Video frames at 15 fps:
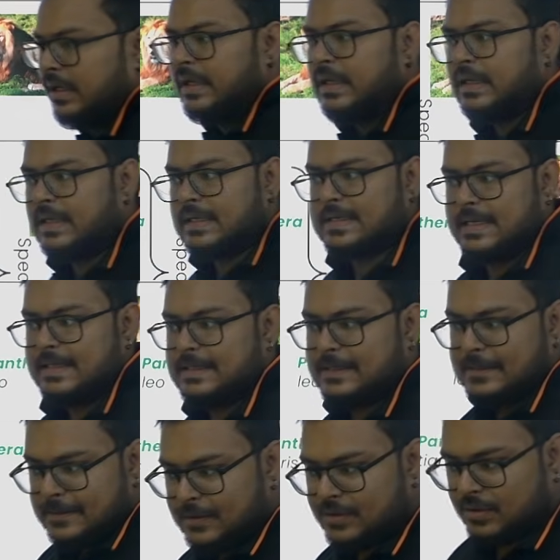Yes,
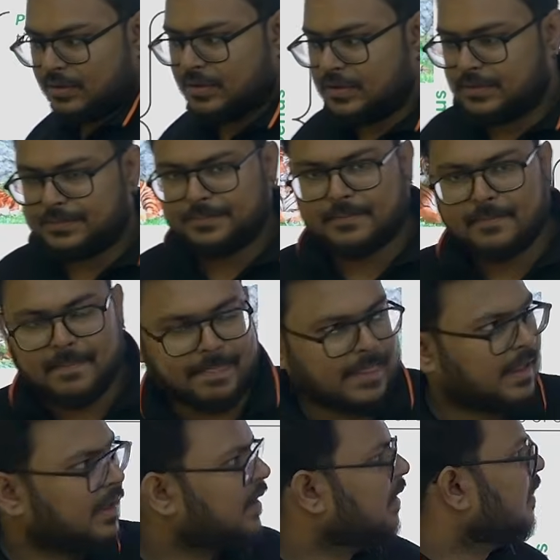guys. So
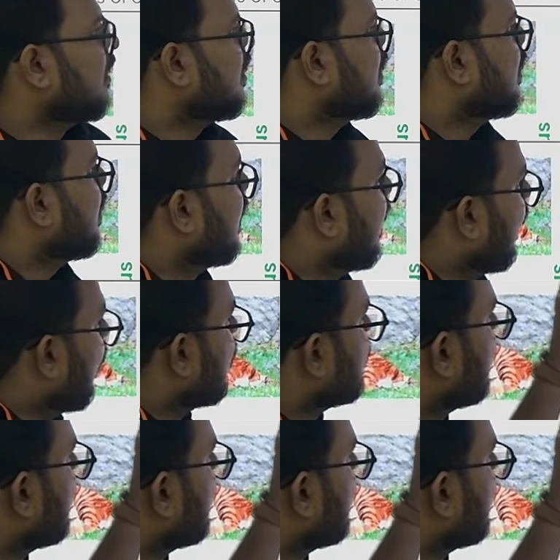here also